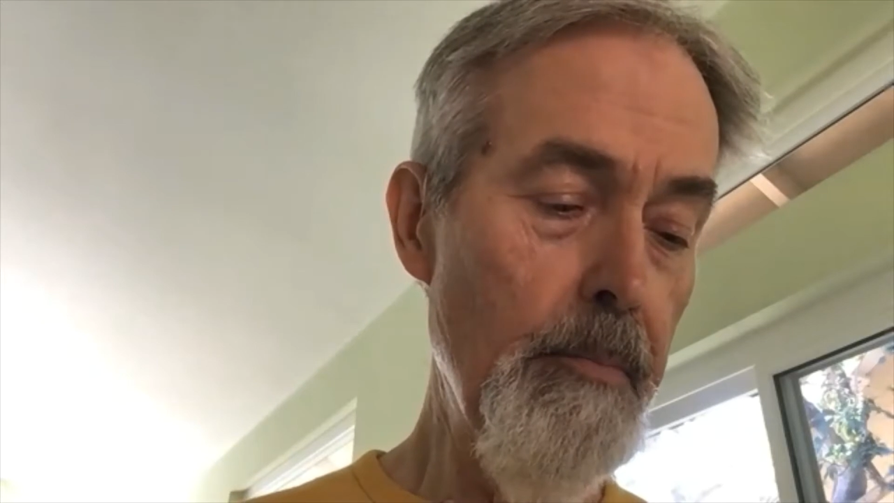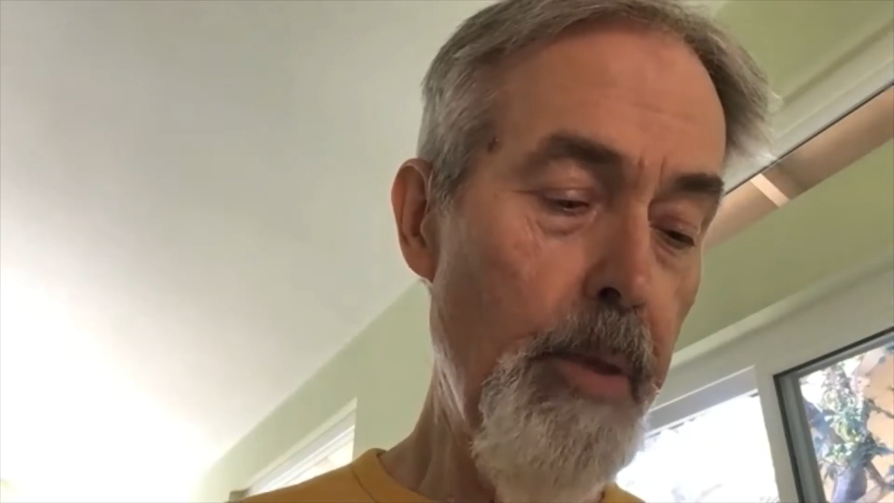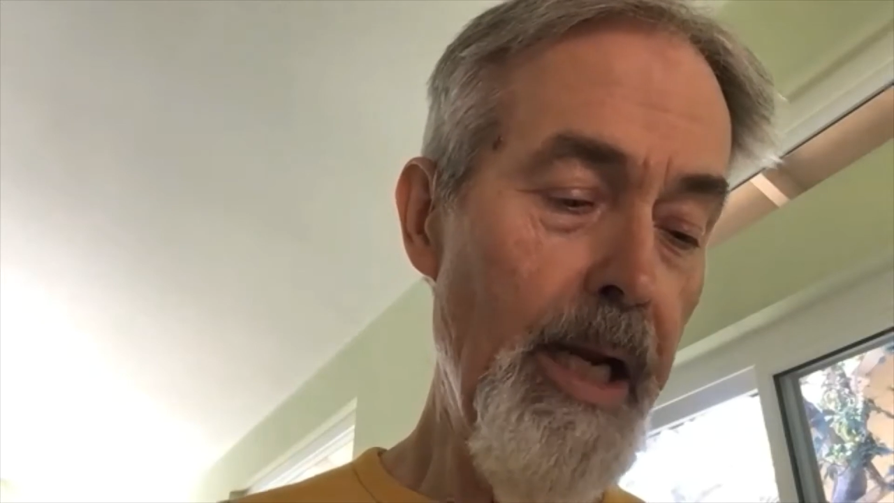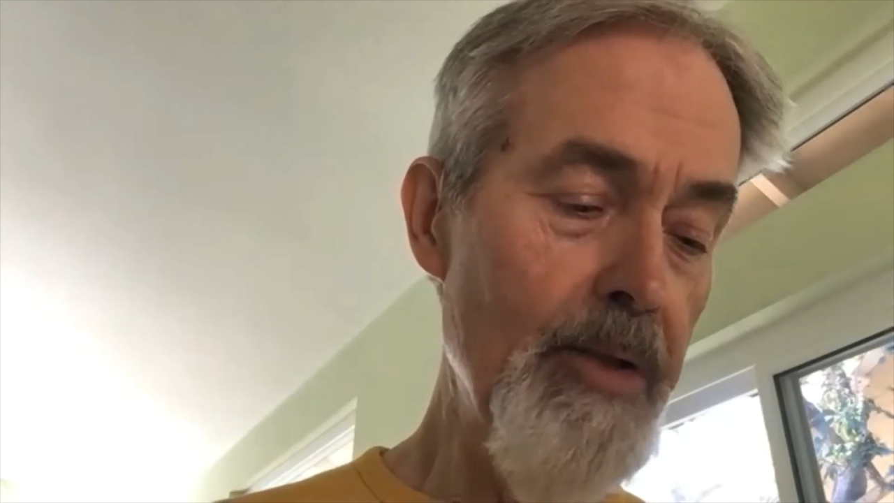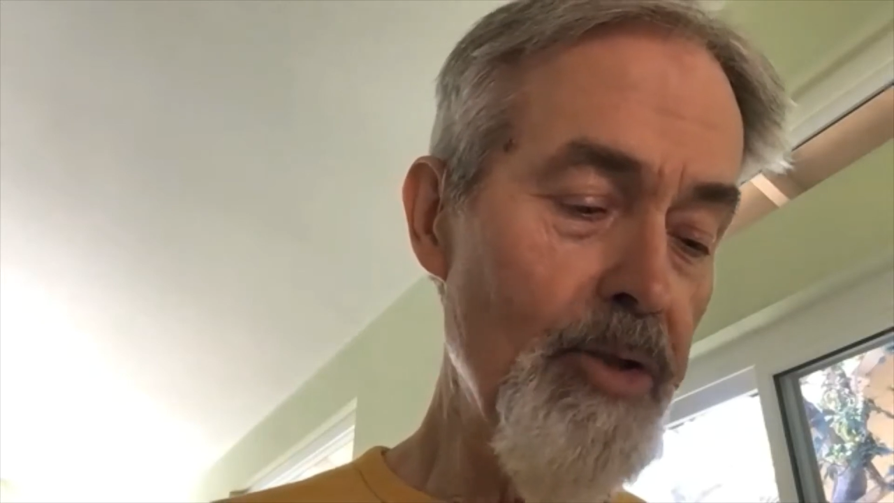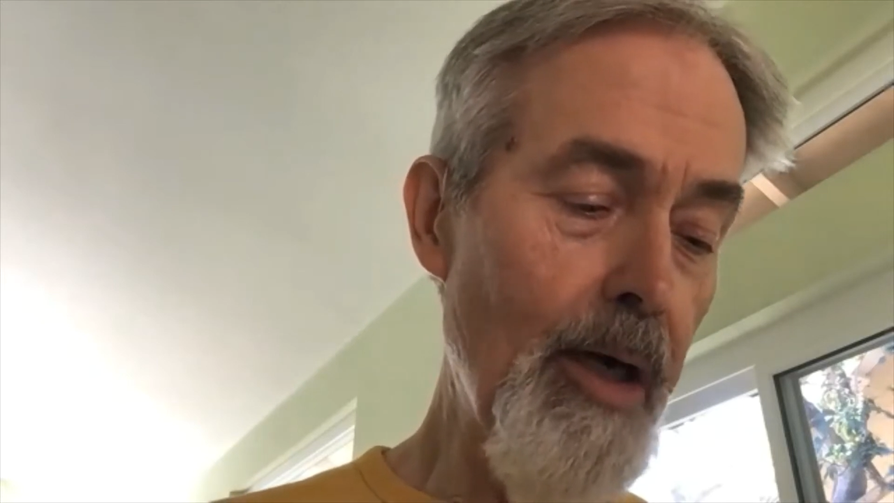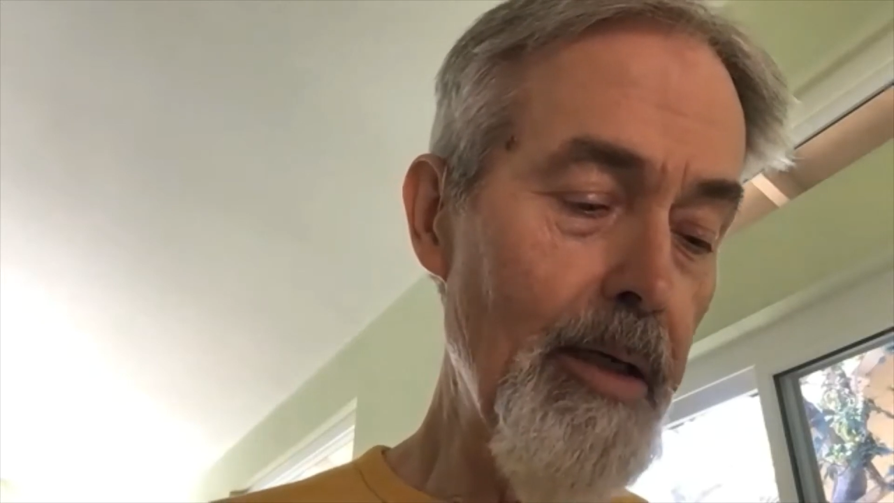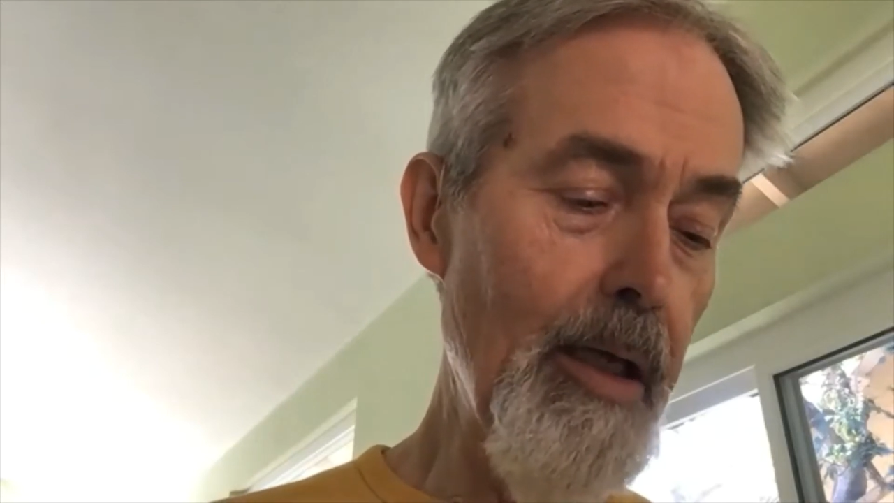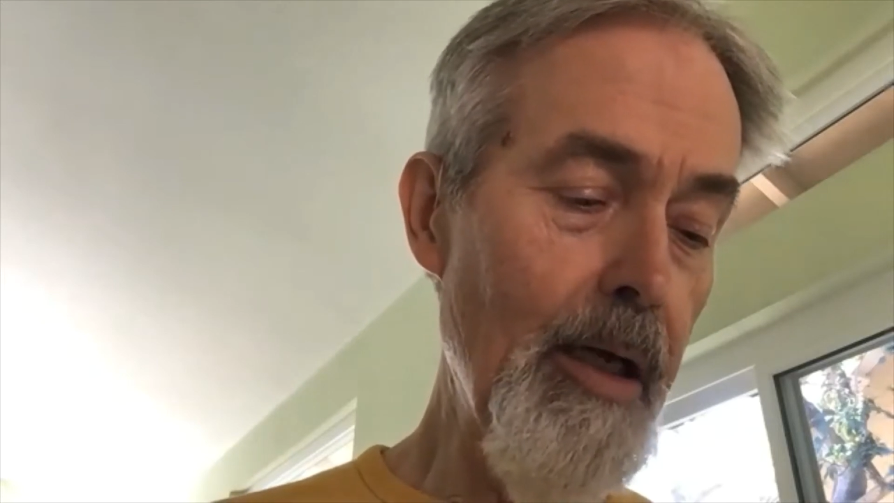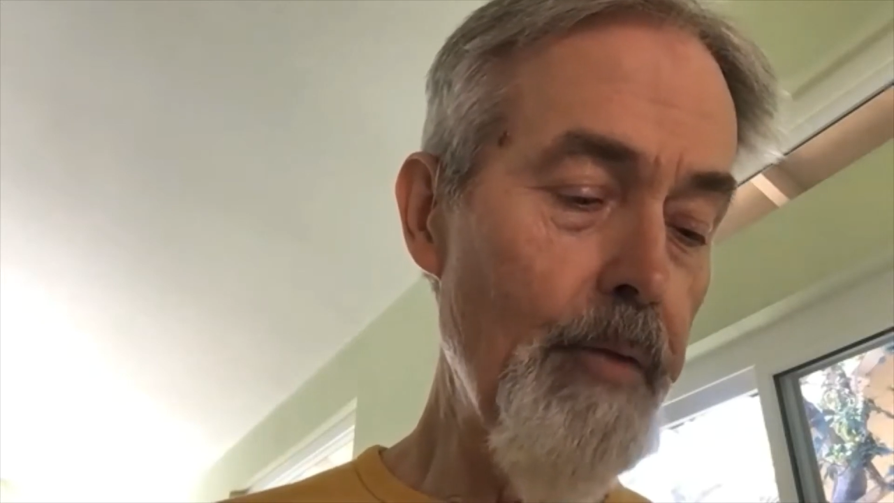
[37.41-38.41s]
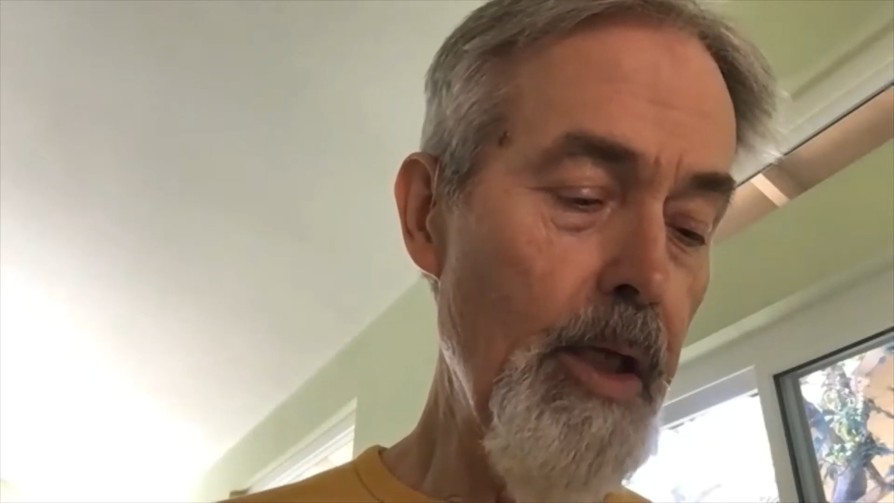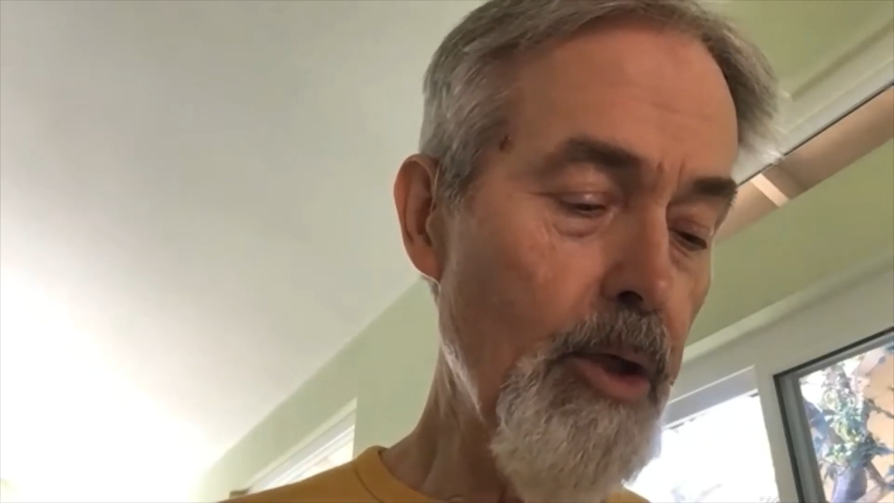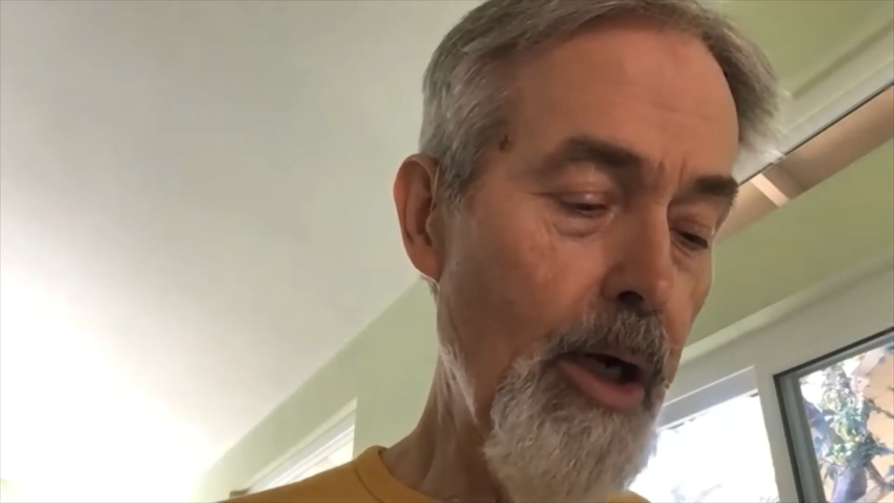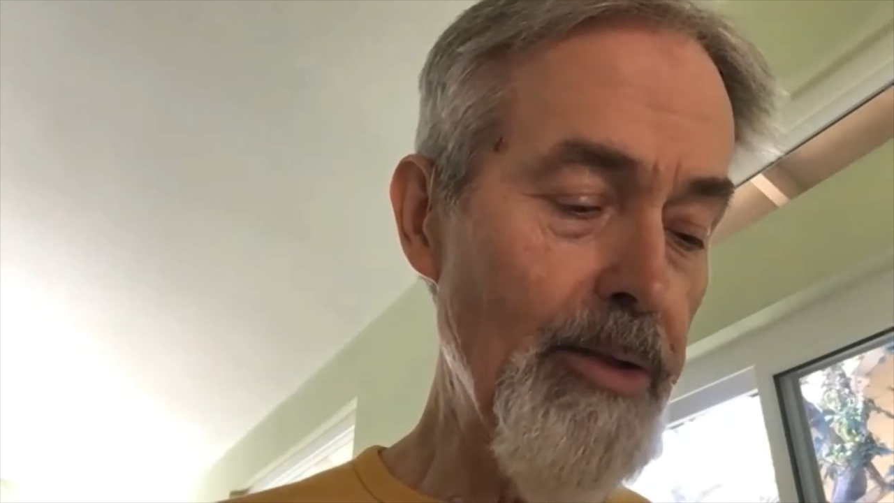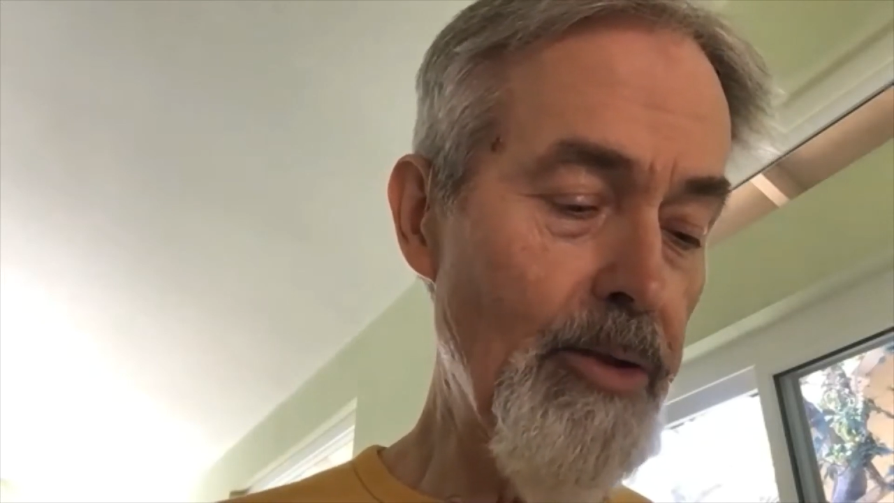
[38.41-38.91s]
but it's our love that
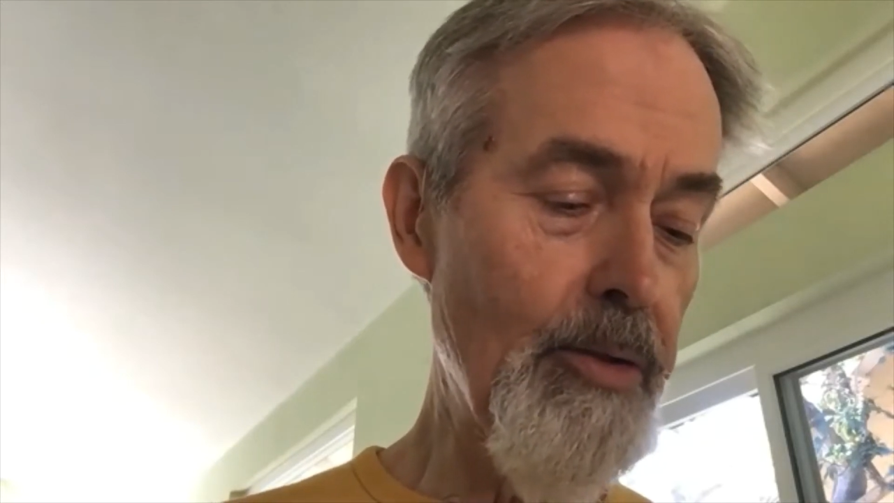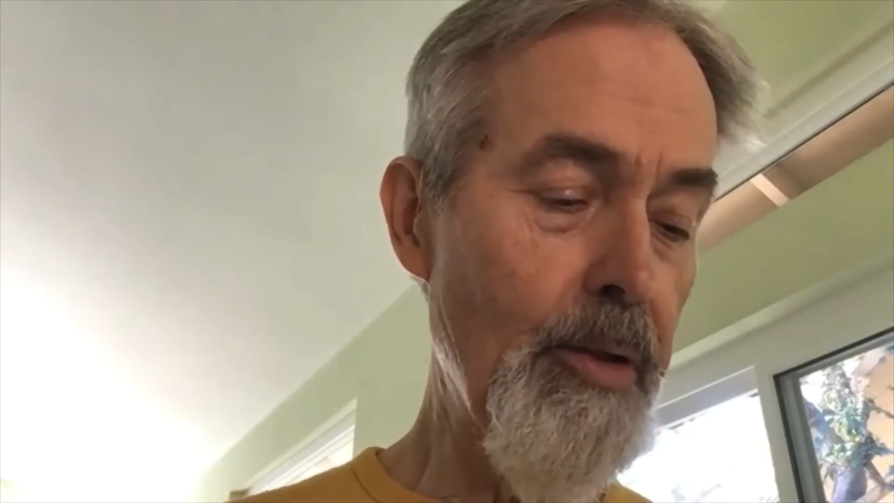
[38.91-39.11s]
causes